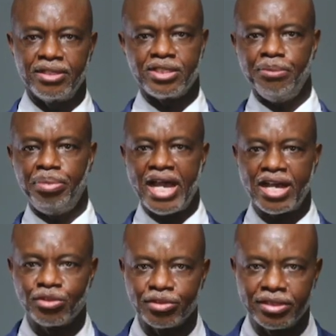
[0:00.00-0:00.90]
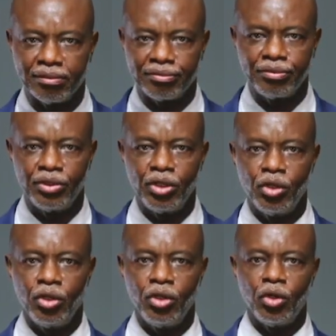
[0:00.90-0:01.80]
Simply ask yourself,
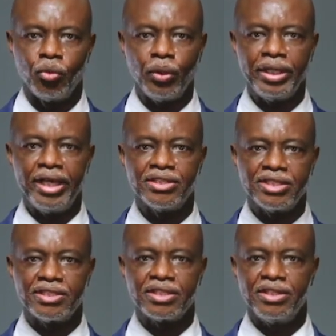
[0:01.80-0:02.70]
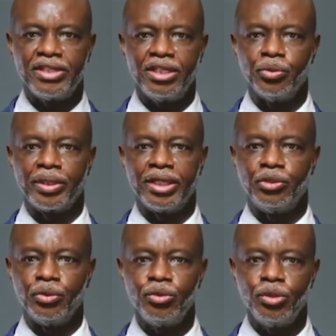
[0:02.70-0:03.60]
what is it that you
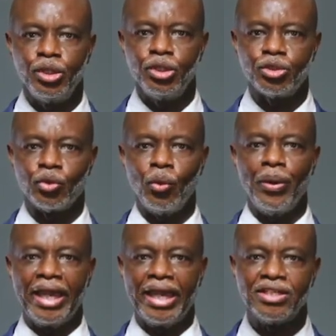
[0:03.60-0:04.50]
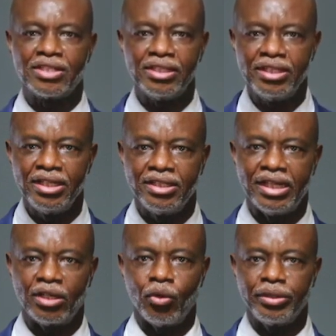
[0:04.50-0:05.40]
can do so easily
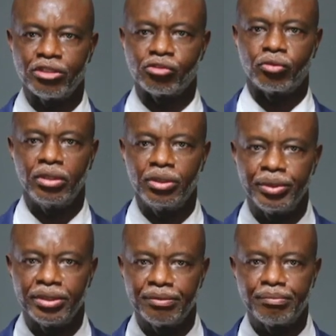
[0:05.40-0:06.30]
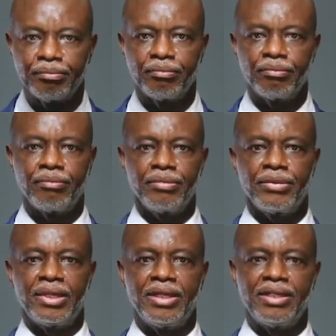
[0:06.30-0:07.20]
that others struggle with?
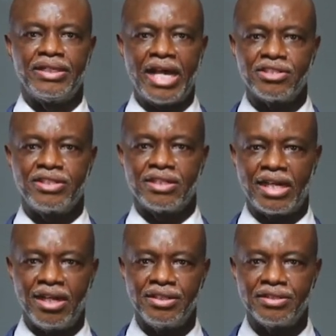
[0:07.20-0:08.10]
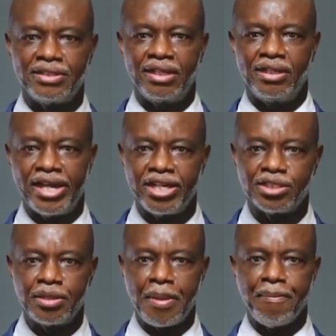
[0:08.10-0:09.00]
That's the talent that
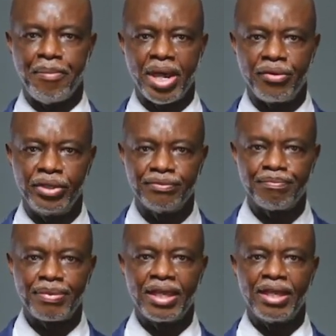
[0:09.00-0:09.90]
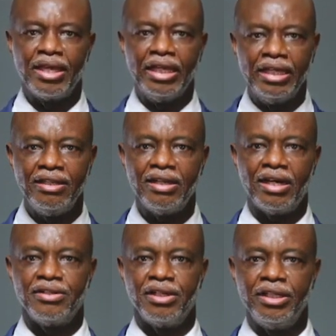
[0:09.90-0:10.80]
lies buried in
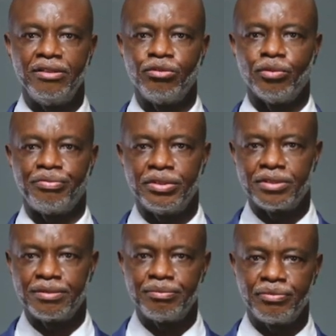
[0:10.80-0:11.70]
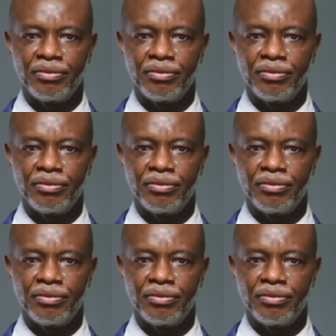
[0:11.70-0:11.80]
underneath your feet.